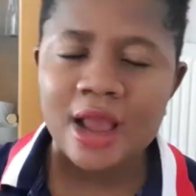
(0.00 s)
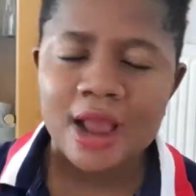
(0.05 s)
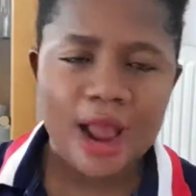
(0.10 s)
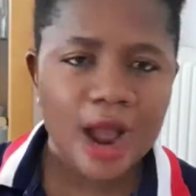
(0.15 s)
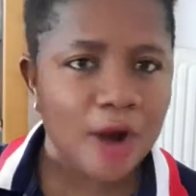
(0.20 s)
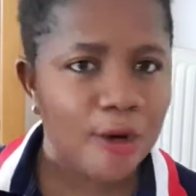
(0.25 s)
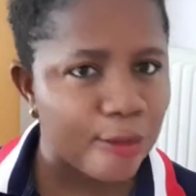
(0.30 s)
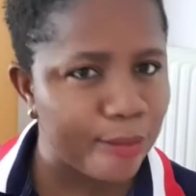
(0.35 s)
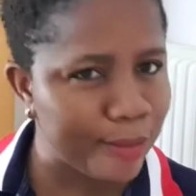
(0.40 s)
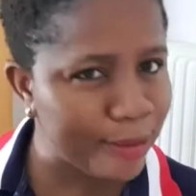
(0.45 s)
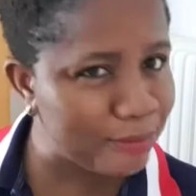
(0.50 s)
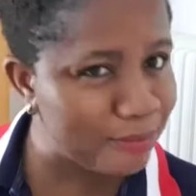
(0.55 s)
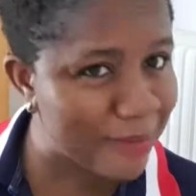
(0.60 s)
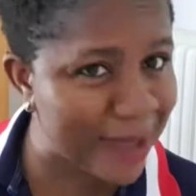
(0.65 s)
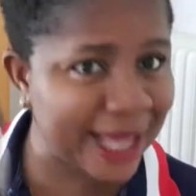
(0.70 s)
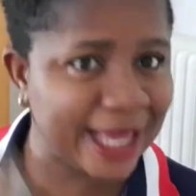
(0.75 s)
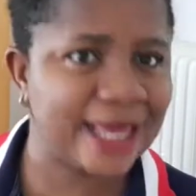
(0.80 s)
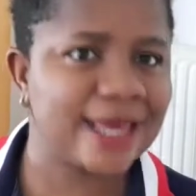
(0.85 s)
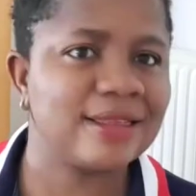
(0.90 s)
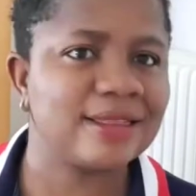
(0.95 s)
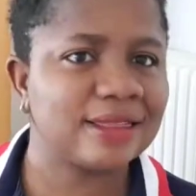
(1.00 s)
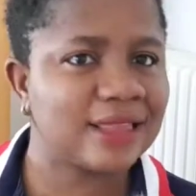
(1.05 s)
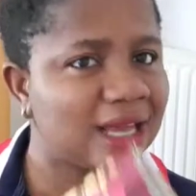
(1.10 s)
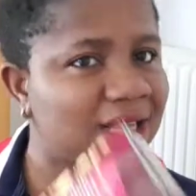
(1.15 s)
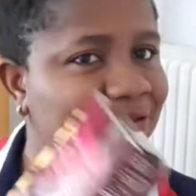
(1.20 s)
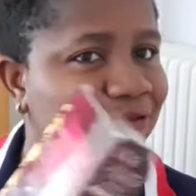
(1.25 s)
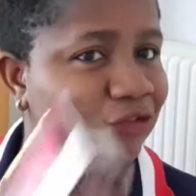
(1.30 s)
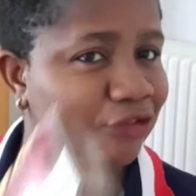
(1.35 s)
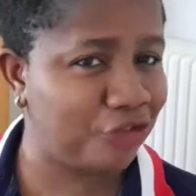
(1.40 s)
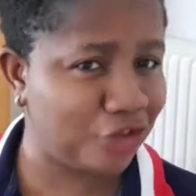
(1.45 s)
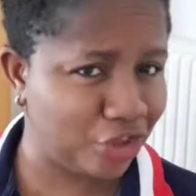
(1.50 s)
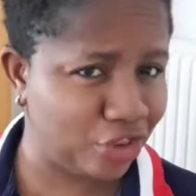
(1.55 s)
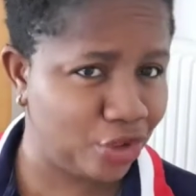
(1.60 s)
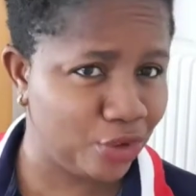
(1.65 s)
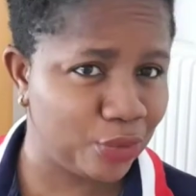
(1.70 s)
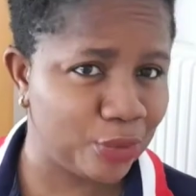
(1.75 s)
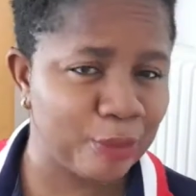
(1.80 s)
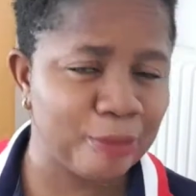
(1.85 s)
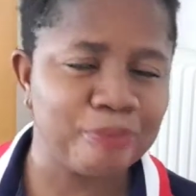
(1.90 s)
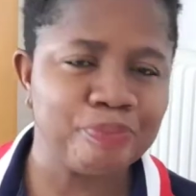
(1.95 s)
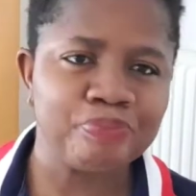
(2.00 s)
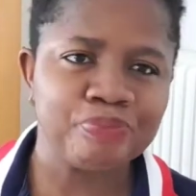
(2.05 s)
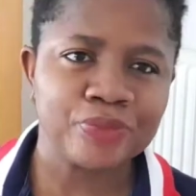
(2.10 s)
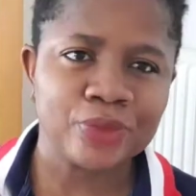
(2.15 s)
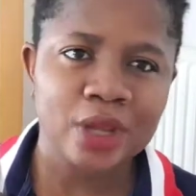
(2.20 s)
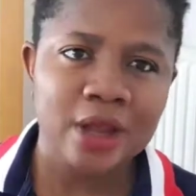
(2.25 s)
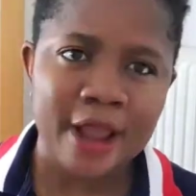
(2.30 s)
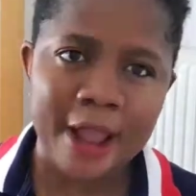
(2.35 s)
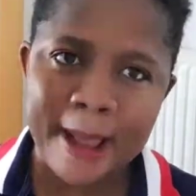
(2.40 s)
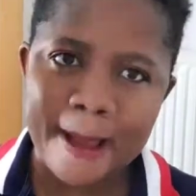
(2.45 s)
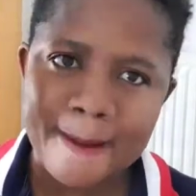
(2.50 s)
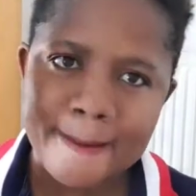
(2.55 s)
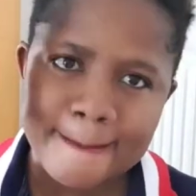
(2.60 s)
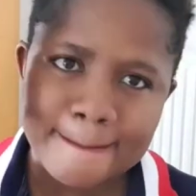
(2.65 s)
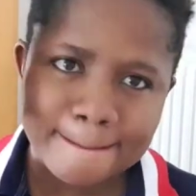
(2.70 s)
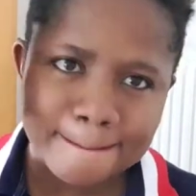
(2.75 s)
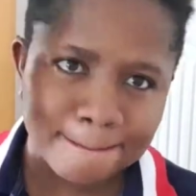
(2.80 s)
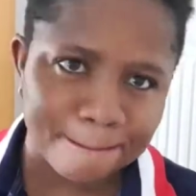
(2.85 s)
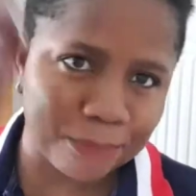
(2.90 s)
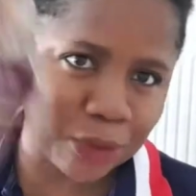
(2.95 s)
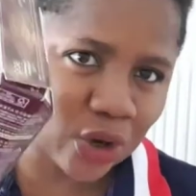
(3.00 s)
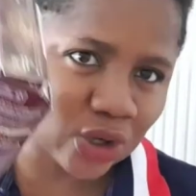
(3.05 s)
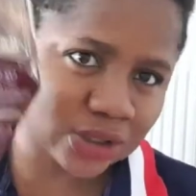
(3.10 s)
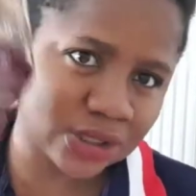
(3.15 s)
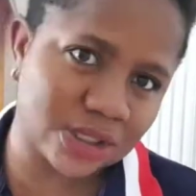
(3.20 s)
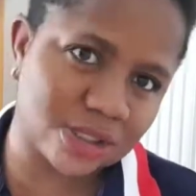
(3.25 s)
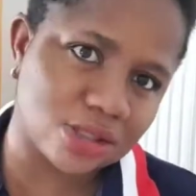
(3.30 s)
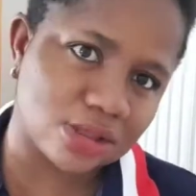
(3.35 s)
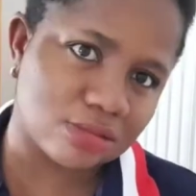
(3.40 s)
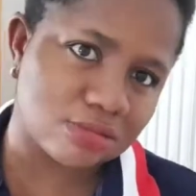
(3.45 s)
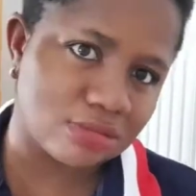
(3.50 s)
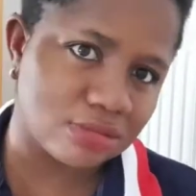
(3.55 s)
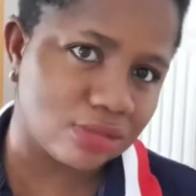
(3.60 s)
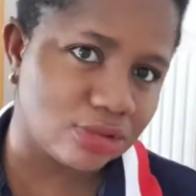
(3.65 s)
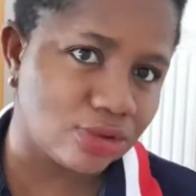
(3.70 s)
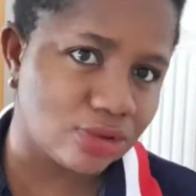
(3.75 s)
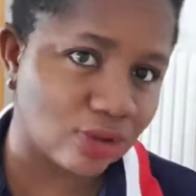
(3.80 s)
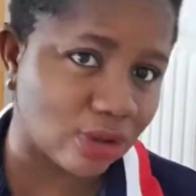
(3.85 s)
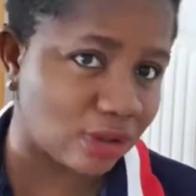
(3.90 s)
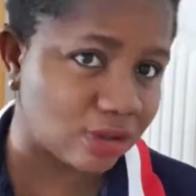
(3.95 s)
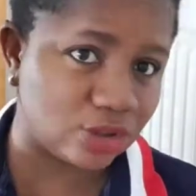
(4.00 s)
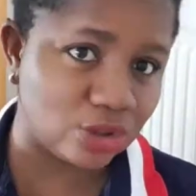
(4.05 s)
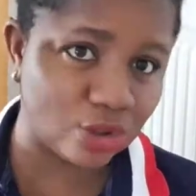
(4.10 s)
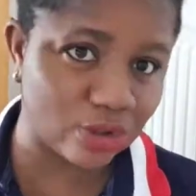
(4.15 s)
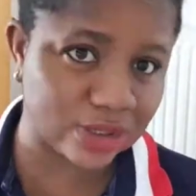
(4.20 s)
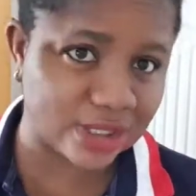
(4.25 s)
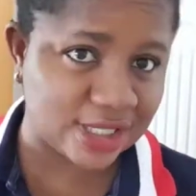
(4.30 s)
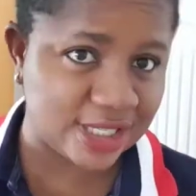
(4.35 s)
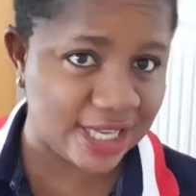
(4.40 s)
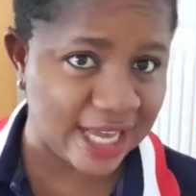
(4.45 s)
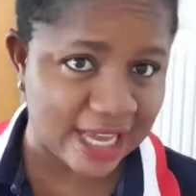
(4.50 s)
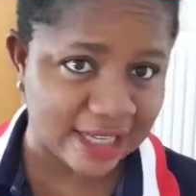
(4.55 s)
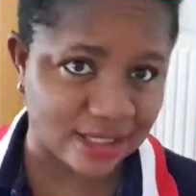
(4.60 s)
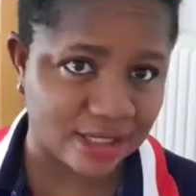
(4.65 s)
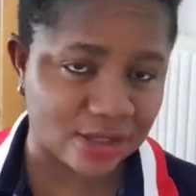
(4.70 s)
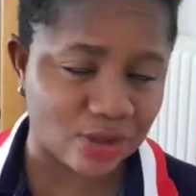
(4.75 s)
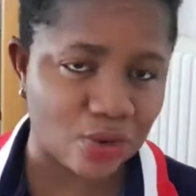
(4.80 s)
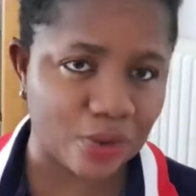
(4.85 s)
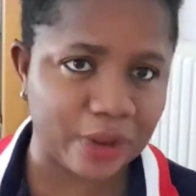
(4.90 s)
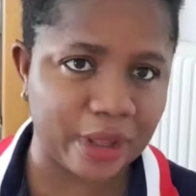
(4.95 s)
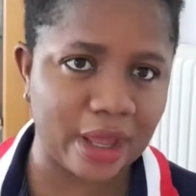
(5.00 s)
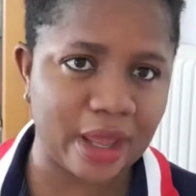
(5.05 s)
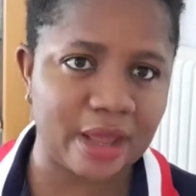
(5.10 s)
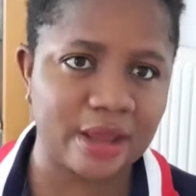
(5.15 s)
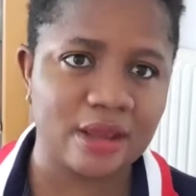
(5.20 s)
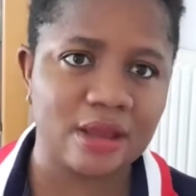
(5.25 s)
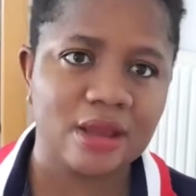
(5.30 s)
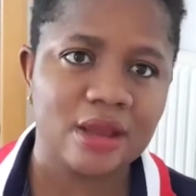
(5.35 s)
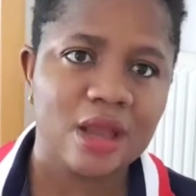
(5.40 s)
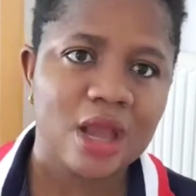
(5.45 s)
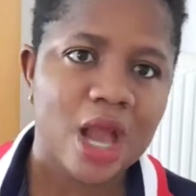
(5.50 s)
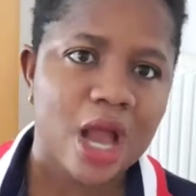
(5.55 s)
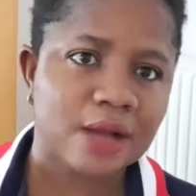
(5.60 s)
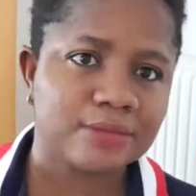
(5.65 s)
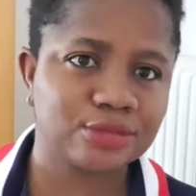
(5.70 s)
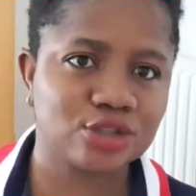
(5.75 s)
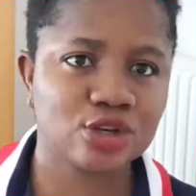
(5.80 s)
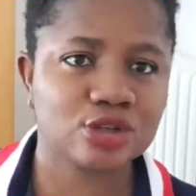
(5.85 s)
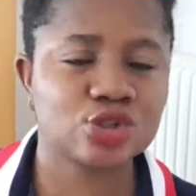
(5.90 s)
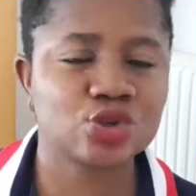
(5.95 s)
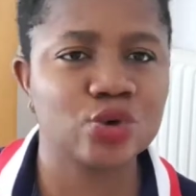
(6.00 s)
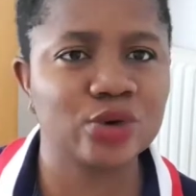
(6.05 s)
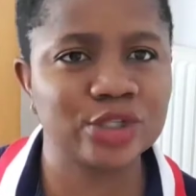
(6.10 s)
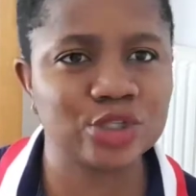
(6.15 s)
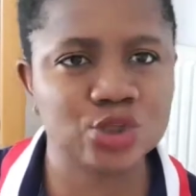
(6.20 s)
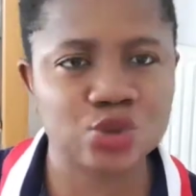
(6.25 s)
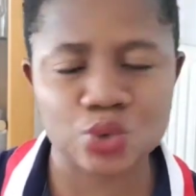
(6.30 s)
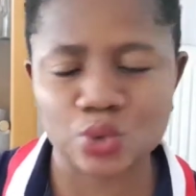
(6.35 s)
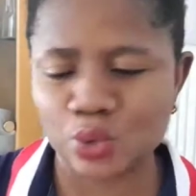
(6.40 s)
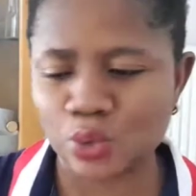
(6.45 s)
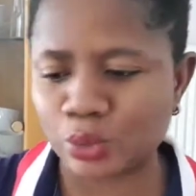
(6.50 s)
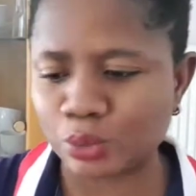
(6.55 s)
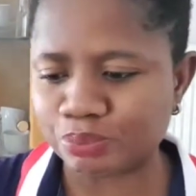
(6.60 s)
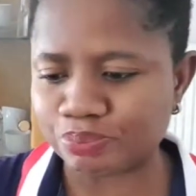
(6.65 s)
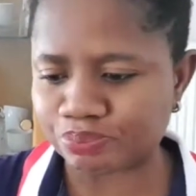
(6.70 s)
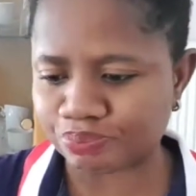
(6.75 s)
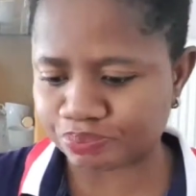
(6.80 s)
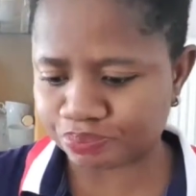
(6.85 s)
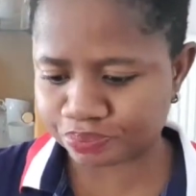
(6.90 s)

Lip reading: I will be making that video, but not yet, okay? I'm just going to